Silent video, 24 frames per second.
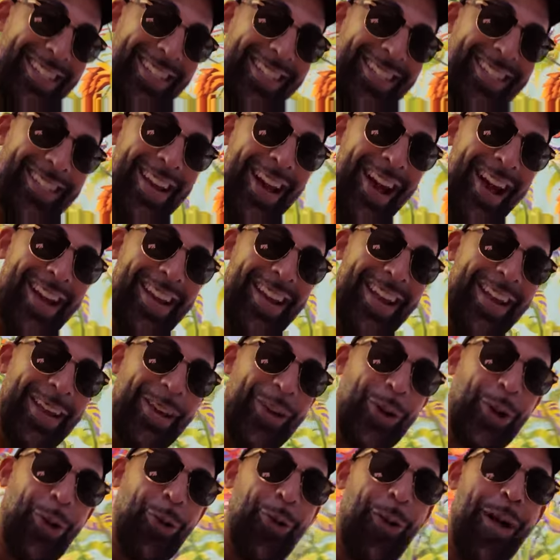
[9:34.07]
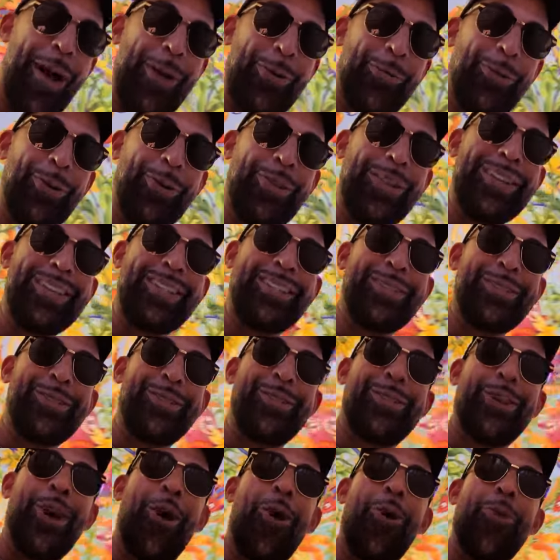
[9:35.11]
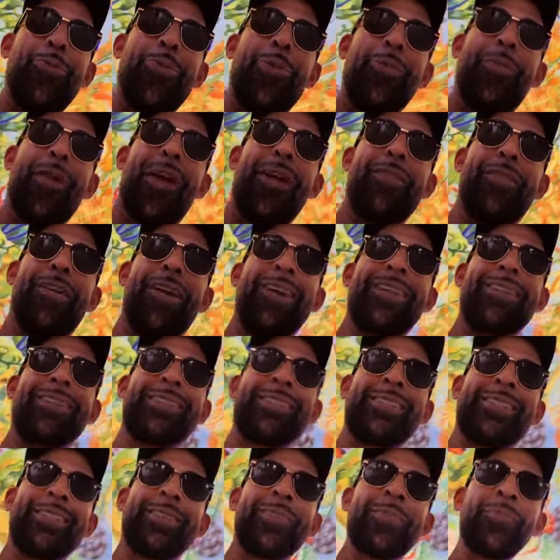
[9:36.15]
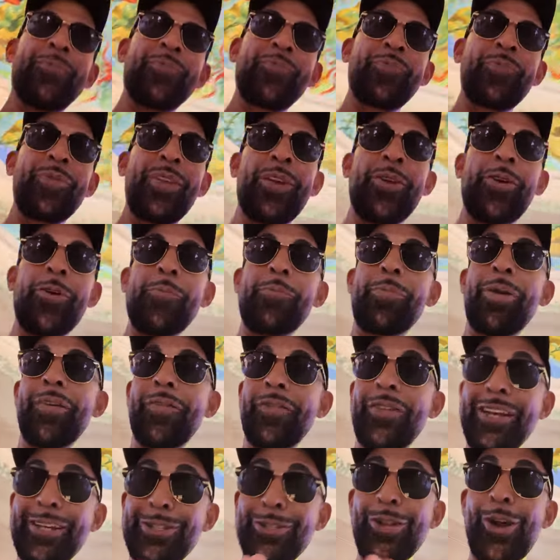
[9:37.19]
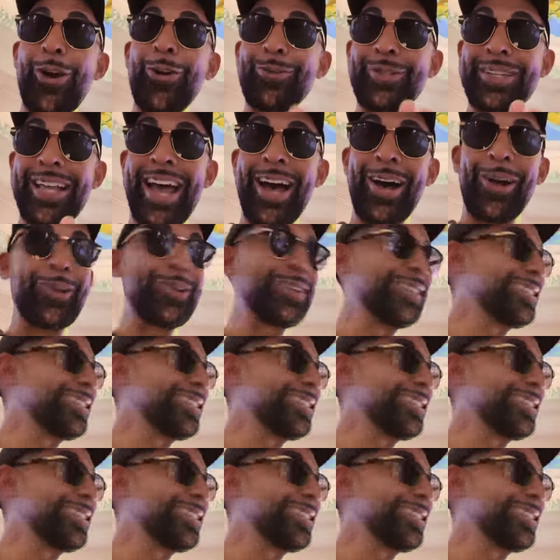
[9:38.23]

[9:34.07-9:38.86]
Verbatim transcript: this not incredible? This dome above us. But this hotel